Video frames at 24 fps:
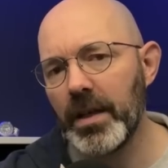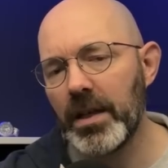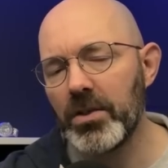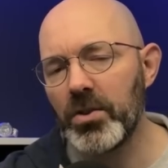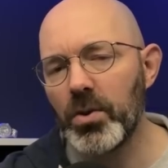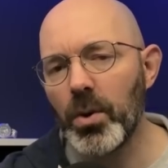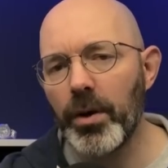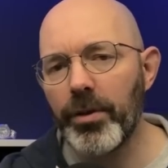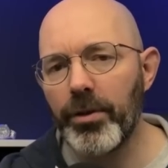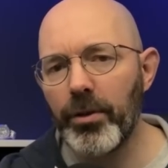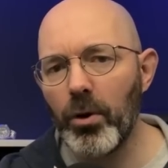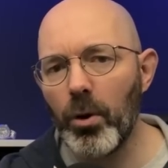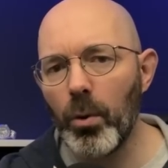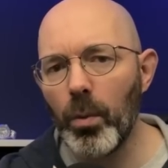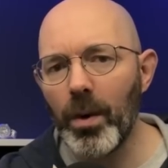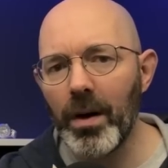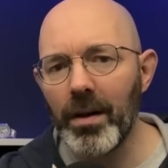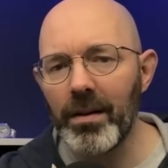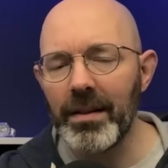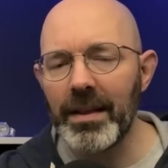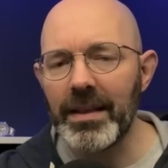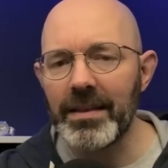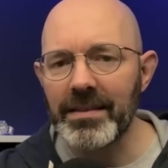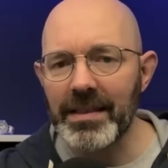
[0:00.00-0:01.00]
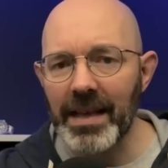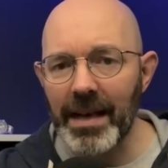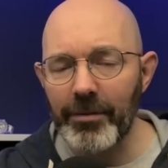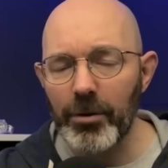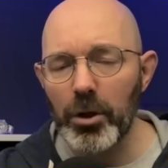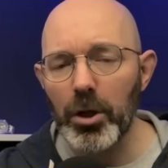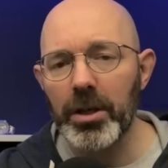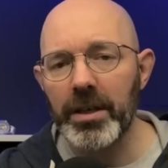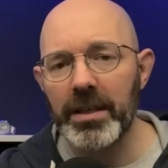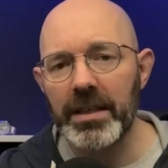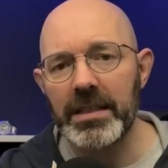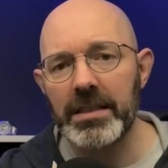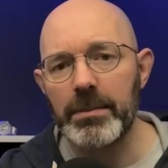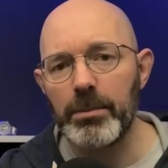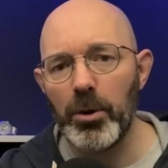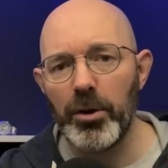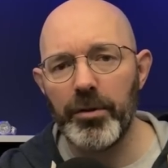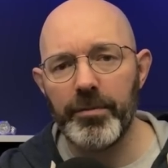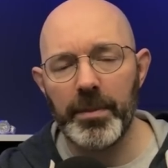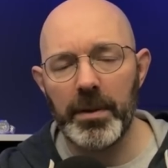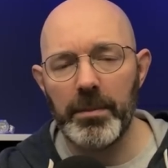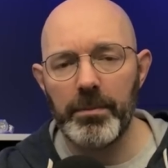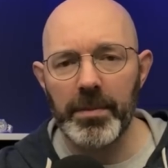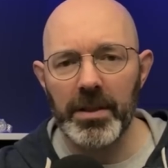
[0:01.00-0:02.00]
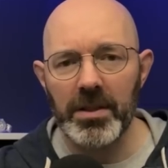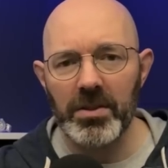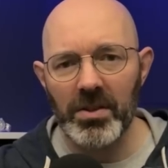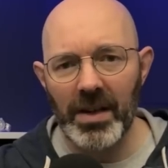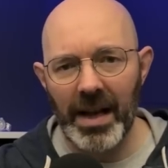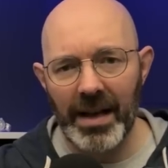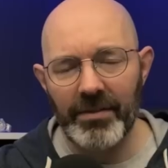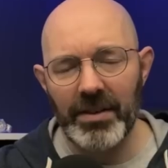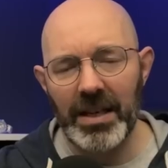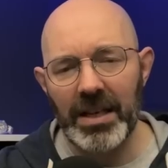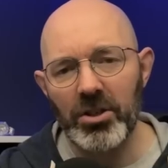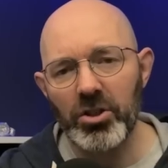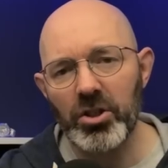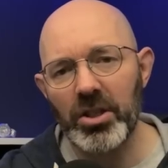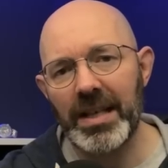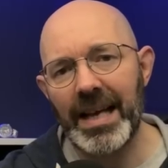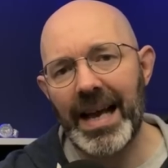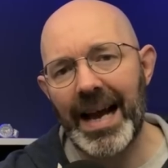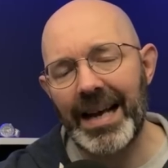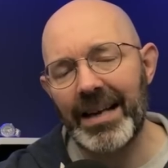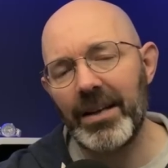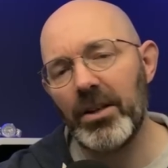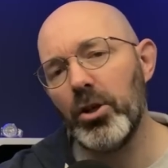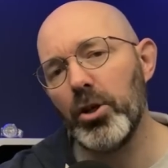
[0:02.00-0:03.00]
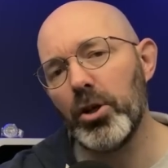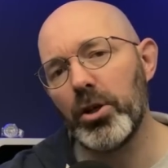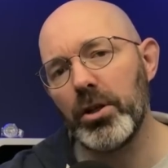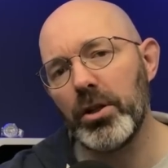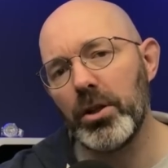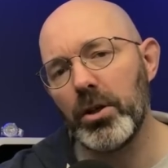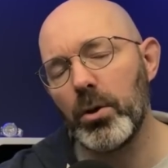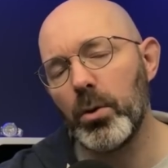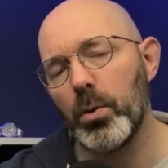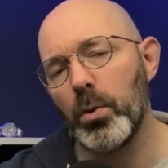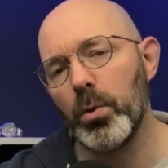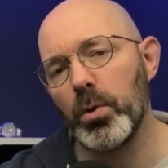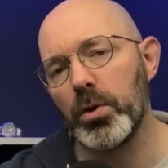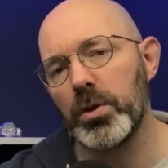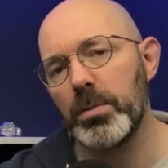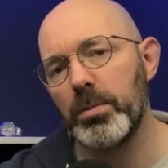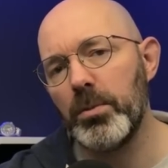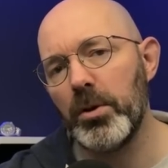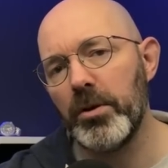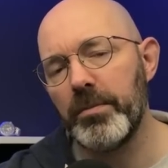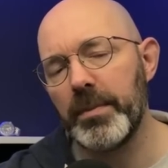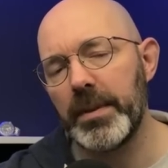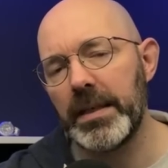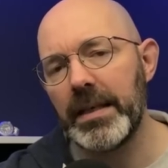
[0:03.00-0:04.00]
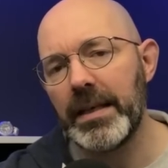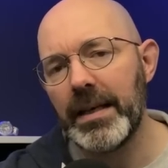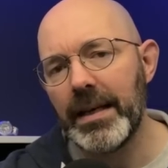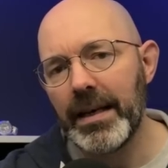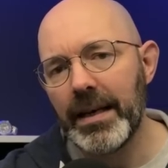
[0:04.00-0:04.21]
So I thought, well, let's have a look at this movement, because I haven't actually had a look at the quartz movement,